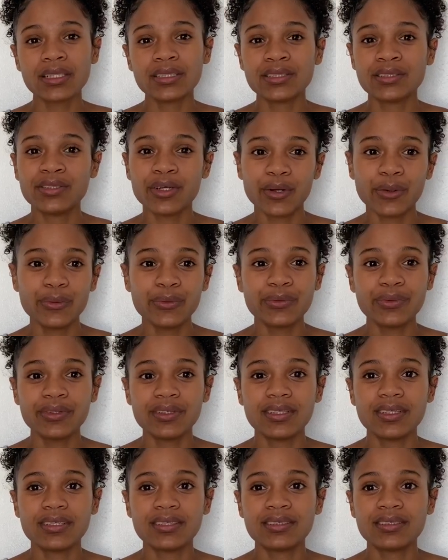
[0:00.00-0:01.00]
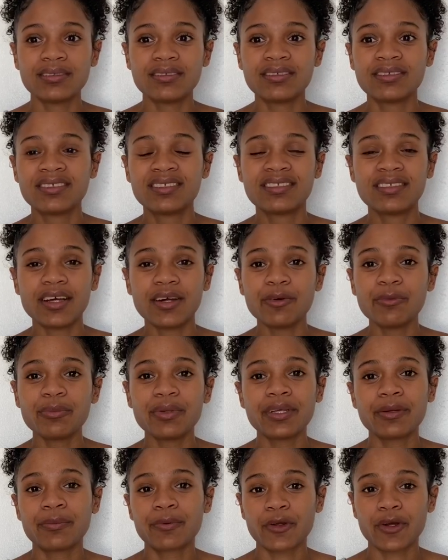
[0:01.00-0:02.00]
don't
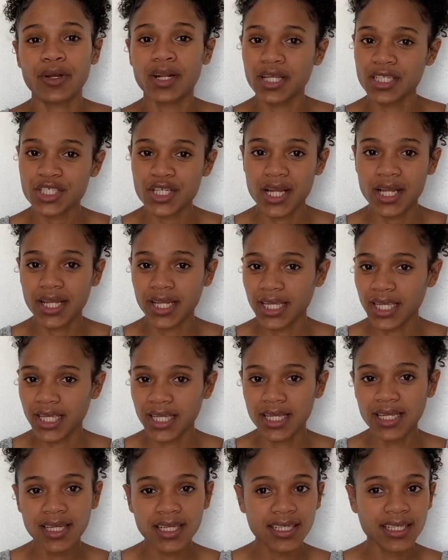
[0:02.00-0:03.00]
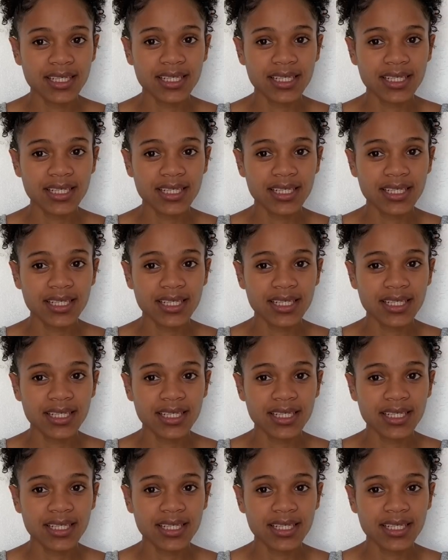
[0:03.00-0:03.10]
be a product junkie.